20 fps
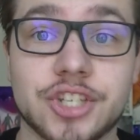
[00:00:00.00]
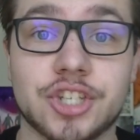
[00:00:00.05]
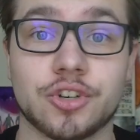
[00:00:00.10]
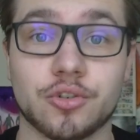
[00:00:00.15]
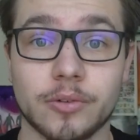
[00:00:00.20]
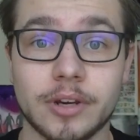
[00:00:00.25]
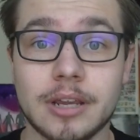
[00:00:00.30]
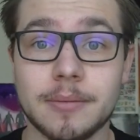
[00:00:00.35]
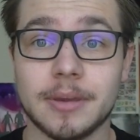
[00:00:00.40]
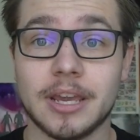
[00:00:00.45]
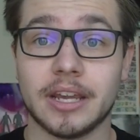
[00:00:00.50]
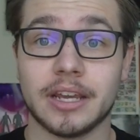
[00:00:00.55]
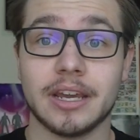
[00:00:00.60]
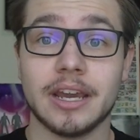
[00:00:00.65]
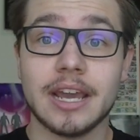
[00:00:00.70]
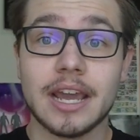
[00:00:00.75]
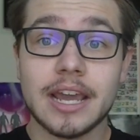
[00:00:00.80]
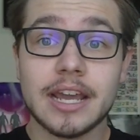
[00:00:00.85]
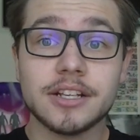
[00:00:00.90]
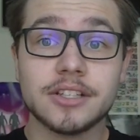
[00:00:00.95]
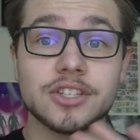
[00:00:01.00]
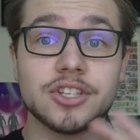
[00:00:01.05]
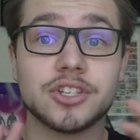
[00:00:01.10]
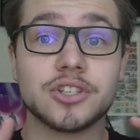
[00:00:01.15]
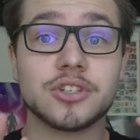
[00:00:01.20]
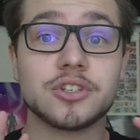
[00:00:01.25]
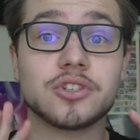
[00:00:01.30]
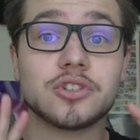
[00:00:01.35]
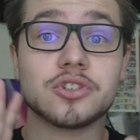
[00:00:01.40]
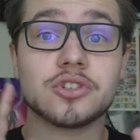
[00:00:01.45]
screaming. It's
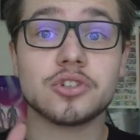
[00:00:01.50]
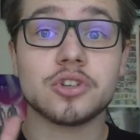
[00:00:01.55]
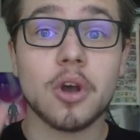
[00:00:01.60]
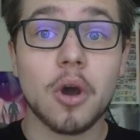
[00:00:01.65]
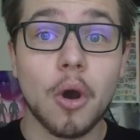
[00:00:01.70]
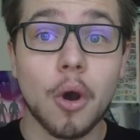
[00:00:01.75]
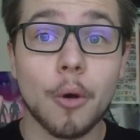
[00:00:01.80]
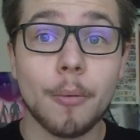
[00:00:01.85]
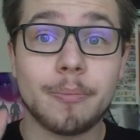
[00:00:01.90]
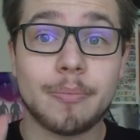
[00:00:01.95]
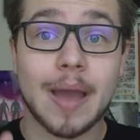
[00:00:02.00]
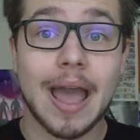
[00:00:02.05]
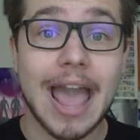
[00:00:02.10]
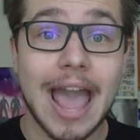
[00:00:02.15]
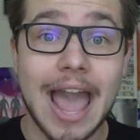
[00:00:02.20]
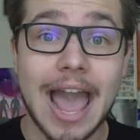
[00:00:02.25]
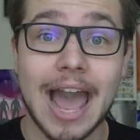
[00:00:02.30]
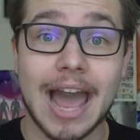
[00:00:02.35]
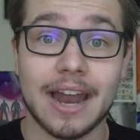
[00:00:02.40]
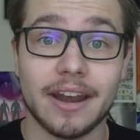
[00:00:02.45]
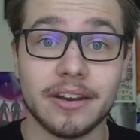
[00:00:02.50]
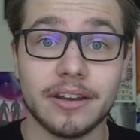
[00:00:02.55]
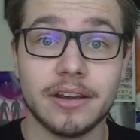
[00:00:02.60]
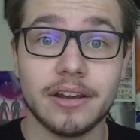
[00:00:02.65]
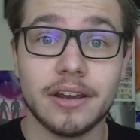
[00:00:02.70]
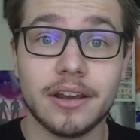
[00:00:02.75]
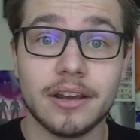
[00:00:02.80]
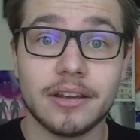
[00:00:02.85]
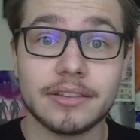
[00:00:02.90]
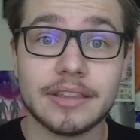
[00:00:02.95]
so bad
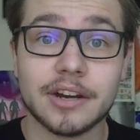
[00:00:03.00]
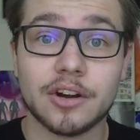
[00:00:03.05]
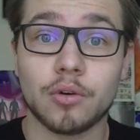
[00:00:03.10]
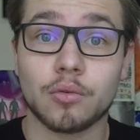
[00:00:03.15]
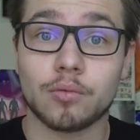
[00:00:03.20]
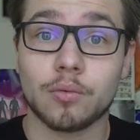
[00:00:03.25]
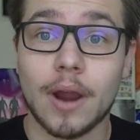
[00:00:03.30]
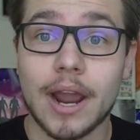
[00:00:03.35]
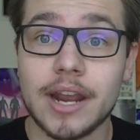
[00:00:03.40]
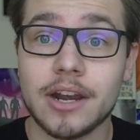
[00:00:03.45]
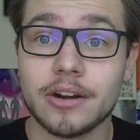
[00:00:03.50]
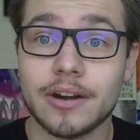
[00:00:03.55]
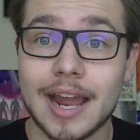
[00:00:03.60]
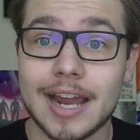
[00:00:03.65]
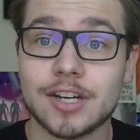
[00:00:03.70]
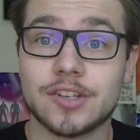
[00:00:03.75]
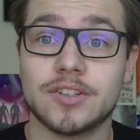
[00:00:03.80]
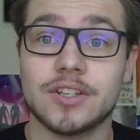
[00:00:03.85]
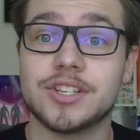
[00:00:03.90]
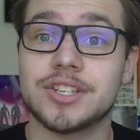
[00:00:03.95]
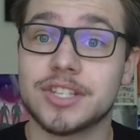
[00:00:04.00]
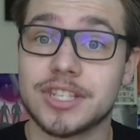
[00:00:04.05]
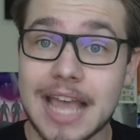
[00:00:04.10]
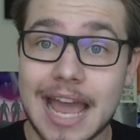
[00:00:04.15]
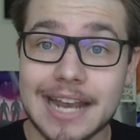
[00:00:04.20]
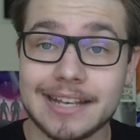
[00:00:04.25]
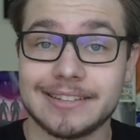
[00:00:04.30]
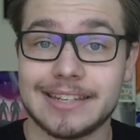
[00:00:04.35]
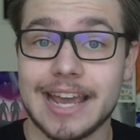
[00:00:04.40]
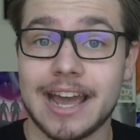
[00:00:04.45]
that a writer actually
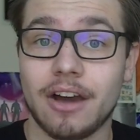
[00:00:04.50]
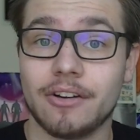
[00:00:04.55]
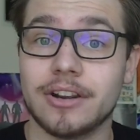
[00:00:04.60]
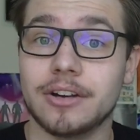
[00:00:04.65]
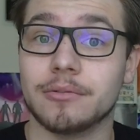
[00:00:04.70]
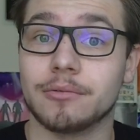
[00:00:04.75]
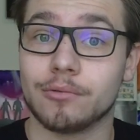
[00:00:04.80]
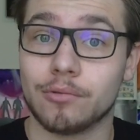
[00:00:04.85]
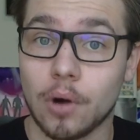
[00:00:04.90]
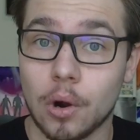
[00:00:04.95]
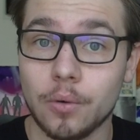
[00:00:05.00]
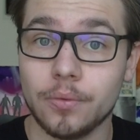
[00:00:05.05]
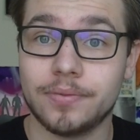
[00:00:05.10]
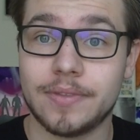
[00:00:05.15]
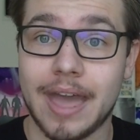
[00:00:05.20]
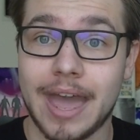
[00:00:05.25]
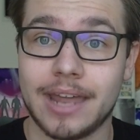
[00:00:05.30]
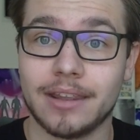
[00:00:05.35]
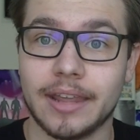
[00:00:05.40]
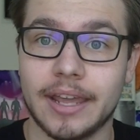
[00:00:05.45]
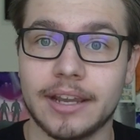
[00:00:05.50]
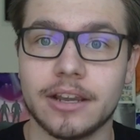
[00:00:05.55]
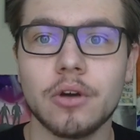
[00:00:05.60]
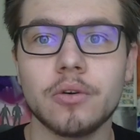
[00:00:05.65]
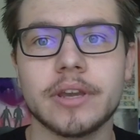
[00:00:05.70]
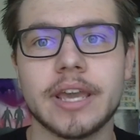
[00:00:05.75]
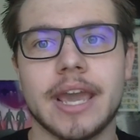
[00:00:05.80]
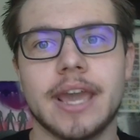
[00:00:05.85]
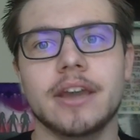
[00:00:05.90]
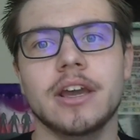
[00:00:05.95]
sat down and wrote that. Like,
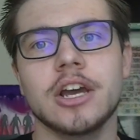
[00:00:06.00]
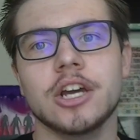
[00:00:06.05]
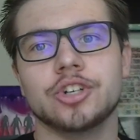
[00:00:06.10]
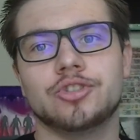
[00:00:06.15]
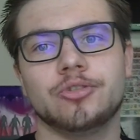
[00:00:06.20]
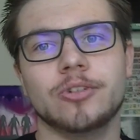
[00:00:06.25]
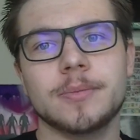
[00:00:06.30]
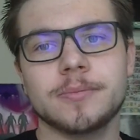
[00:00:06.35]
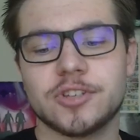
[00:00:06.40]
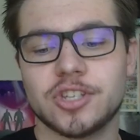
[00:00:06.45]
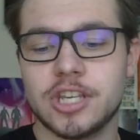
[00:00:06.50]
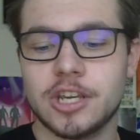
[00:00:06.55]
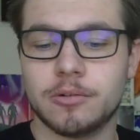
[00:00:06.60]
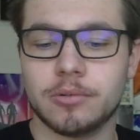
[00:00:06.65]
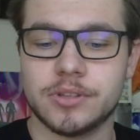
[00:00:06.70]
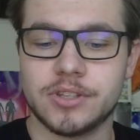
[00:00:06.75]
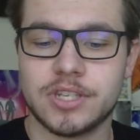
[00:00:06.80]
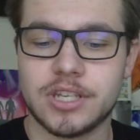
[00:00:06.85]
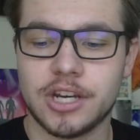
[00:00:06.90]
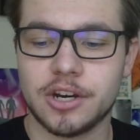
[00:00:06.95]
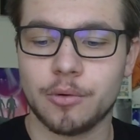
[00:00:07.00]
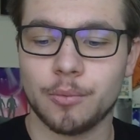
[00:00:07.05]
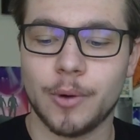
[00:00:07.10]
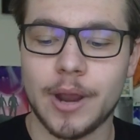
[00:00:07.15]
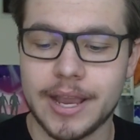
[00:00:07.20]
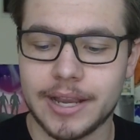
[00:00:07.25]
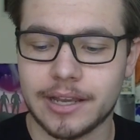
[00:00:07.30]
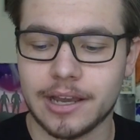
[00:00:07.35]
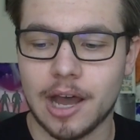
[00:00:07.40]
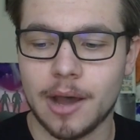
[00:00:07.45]
okay, dream sequence here,
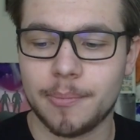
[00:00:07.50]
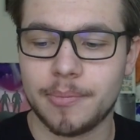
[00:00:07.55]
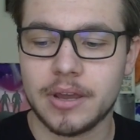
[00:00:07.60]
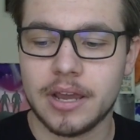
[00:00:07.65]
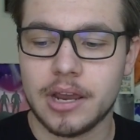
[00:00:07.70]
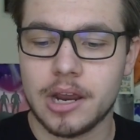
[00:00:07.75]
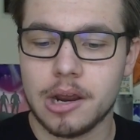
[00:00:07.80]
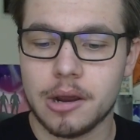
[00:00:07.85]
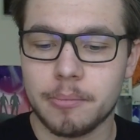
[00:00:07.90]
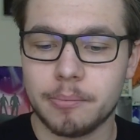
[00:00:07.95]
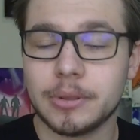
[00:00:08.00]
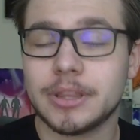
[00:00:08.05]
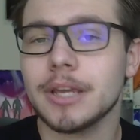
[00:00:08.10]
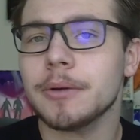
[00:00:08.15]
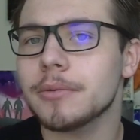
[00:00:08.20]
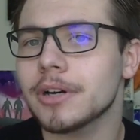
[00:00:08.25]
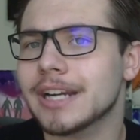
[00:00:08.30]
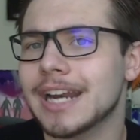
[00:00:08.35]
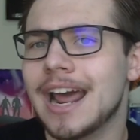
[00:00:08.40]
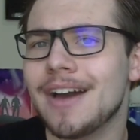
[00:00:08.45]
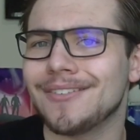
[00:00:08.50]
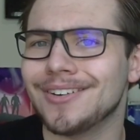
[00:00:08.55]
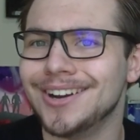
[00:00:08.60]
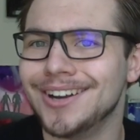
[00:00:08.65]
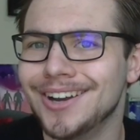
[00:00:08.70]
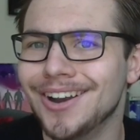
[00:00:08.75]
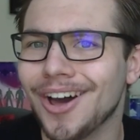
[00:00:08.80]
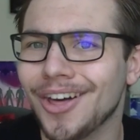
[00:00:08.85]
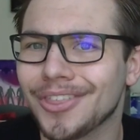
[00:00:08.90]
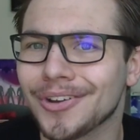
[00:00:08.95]
wake up, but then we're gonna have
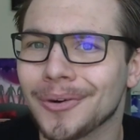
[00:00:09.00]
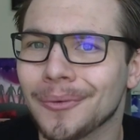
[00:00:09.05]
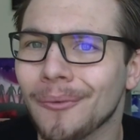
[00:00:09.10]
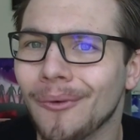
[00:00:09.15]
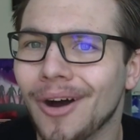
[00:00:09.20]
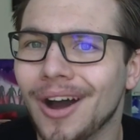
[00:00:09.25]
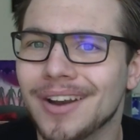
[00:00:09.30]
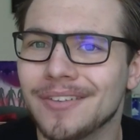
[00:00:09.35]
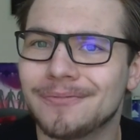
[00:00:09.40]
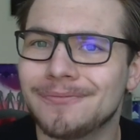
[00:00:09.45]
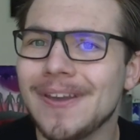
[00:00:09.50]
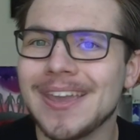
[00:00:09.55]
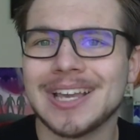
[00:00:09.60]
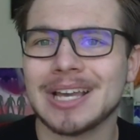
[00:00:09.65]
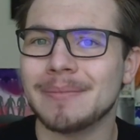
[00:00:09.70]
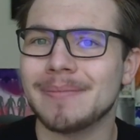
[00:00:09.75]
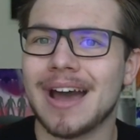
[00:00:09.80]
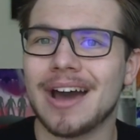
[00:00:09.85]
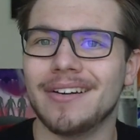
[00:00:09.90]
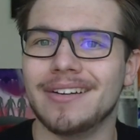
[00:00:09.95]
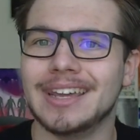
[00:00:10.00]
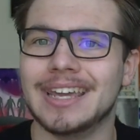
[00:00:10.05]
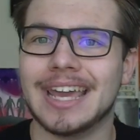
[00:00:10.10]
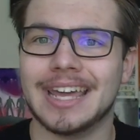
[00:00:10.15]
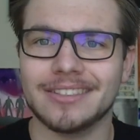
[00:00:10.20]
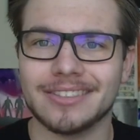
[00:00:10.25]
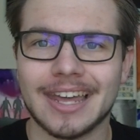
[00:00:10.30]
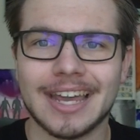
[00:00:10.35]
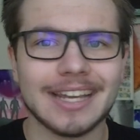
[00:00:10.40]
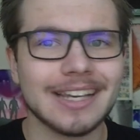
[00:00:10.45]
another one, fake them out
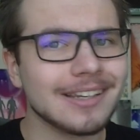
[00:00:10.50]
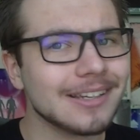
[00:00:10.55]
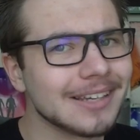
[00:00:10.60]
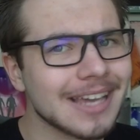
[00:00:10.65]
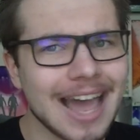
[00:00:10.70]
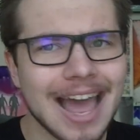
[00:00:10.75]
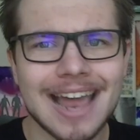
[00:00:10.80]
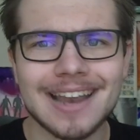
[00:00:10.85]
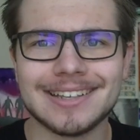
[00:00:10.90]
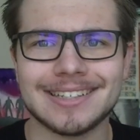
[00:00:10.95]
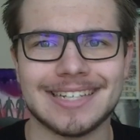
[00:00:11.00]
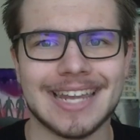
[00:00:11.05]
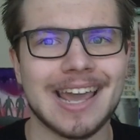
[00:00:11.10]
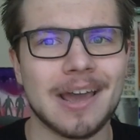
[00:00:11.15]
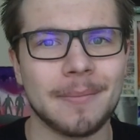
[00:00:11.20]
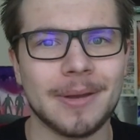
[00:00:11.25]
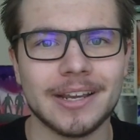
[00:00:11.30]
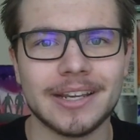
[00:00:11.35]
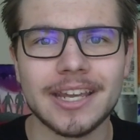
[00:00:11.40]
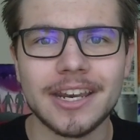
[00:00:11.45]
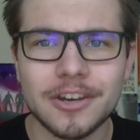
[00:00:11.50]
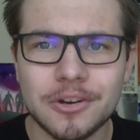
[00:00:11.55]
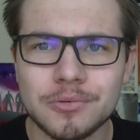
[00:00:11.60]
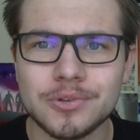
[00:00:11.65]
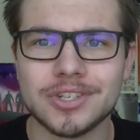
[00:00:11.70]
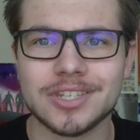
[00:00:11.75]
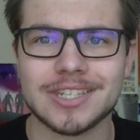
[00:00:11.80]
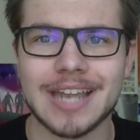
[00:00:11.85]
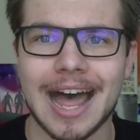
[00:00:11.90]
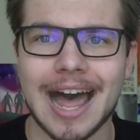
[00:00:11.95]
again. Like, god damn it, can you
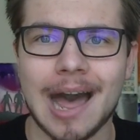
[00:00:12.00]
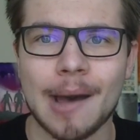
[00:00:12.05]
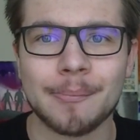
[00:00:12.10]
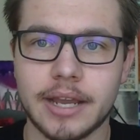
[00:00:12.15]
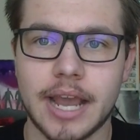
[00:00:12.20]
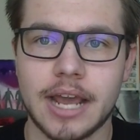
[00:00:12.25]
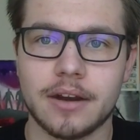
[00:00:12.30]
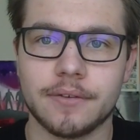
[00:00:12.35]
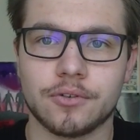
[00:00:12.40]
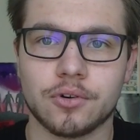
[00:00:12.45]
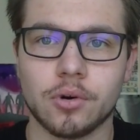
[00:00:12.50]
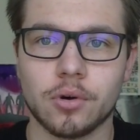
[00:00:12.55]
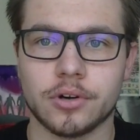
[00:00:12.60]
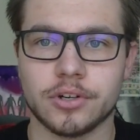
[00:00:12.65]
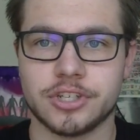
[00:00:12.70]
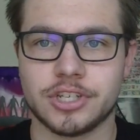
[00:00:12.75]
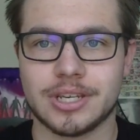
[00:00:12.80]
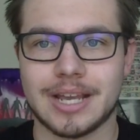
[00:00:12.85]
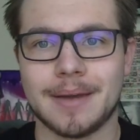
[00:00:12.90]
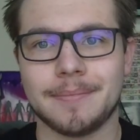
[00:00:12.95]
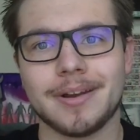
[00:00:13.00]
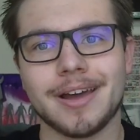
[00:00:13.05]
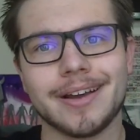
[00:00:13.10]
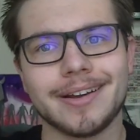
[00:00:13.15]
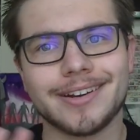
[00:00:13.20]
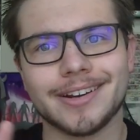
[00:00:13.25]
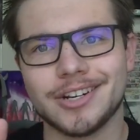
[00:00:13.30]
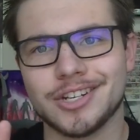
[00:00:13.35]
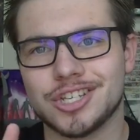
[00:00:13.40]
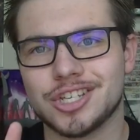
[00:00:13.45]
stop? And of course, I'm
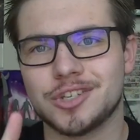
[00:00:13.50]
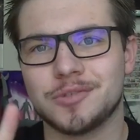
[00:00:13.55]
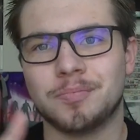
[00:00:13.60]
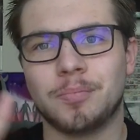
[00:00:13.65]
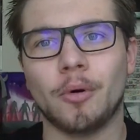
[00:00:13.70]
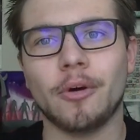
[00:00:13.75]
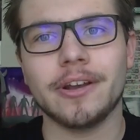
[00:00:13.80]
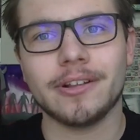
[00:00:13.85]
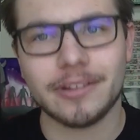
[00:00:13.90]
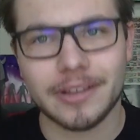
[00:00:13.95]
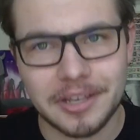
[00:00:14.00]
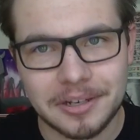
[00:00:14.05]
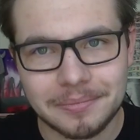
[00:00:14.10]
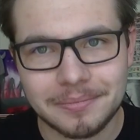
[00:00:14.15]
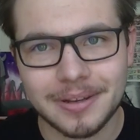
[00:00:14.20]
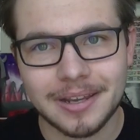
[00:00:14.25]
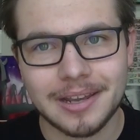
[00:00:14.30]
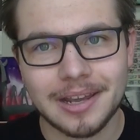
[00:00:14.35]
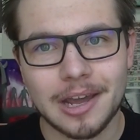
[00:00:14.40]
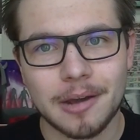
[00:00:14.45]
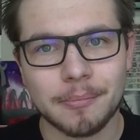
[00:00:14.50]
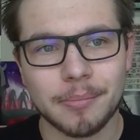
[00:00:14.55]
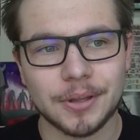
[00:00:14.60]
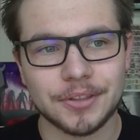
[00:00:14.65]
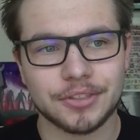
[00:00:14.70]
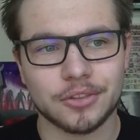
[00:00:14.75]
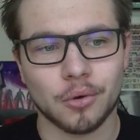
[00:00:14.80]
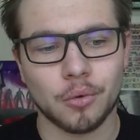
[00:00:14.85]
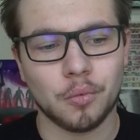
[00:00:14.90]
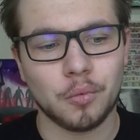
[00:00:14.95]
not gonna spoil it,
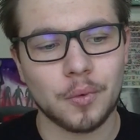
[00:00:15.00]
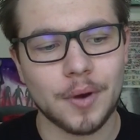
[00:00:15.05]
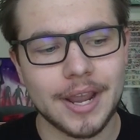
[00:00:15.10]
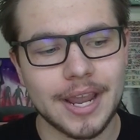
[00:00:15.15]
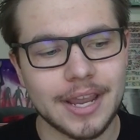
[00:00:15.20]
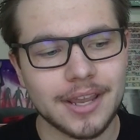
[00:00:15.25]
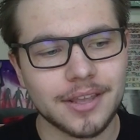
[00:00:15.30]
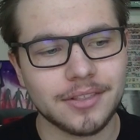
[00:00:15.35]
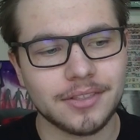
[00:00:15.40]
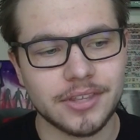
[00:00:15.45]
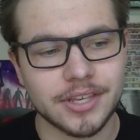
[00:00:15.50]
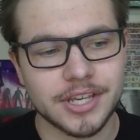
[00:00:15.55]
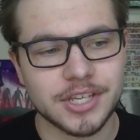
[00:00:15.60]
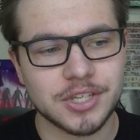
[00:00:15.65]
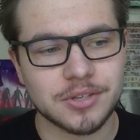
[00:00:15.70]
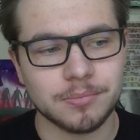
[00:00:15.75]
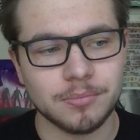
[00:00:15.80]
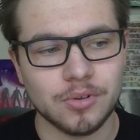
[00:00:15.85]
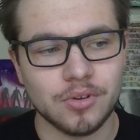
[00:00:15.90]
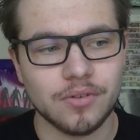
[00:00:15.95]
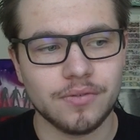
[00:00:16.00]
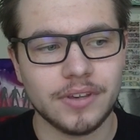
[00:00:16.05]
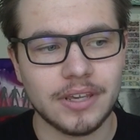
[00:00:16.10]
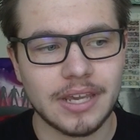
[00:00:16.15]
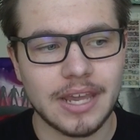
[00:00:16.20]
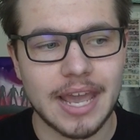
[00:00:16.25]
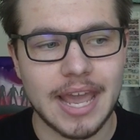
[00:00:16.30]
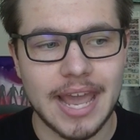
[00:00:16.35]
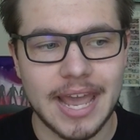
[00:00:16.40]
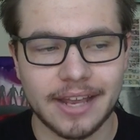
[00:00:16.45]
but the way this
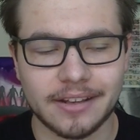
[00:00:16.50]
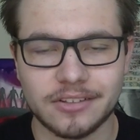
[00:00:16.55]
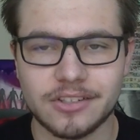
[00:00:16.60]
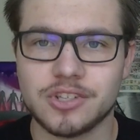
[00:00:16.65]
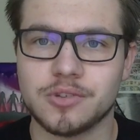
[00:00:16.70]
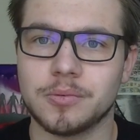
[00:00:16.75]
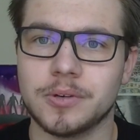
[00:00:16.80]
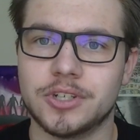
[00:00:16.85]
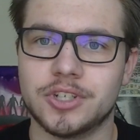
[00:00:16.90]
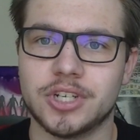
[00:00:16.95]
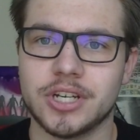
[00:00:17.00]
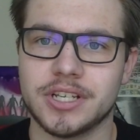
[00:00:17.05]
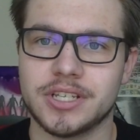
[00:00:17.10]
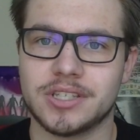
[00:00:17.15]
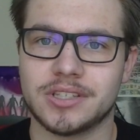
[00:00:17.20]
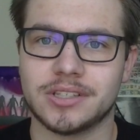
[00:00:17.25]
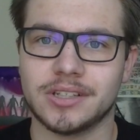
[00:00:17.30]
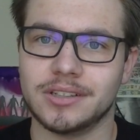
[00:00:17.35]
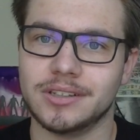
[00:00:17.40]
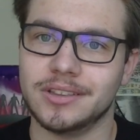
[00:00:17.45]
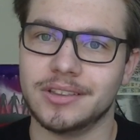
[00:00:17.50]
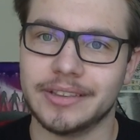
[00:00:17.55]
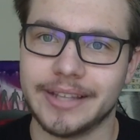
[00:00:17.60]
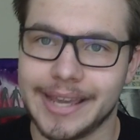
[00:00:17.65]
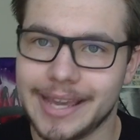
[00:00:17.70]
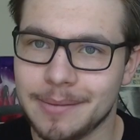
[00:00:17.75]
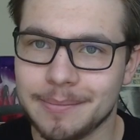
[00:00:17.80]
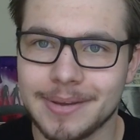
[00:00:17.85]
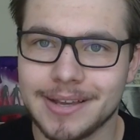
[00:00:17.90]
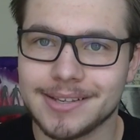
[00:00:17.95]
movie ends with just the
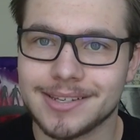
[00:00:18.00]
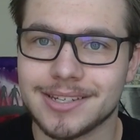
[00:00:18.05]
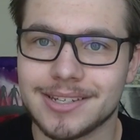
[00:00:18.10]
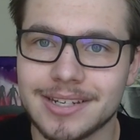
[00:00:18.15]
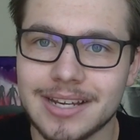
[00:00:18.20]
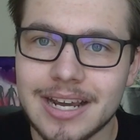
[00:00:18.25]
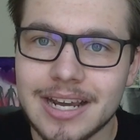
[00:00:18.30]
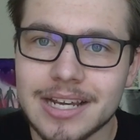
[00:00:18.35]
lamest